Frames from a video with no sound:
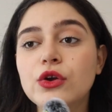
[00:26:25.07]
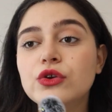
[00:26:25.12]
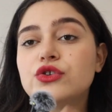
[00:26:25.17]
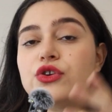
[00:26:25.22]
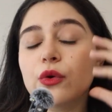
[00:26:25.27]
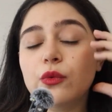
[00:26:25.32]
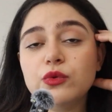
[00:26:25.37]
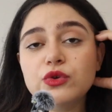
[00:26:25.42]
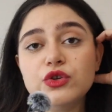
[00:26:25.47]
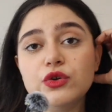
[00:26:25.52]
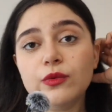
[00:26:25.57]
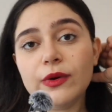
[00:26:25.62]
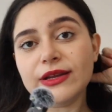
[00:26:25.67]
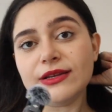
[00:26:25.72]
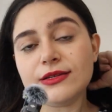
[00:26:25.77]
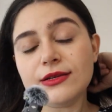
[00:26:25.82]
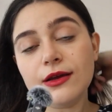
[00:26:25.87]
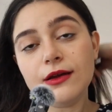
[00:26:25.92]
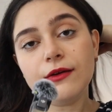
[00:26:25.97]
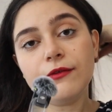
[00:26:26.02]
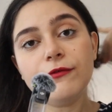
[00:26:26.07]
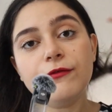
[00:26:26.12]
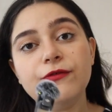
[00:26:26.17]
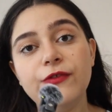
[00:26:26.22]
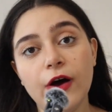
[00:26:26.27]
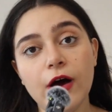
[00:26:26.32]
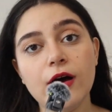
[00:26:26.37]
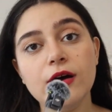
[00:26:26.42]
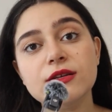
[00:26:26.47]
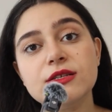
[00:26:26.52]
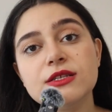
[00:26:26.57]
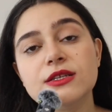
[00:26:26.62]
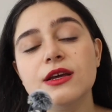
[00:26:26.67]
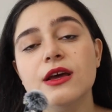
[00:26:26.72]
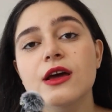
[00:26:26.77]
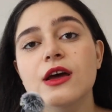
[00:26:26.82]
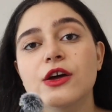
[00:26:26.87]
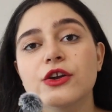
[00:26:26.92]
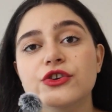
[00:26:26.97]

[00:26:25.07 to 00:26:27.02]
Don't do it. First,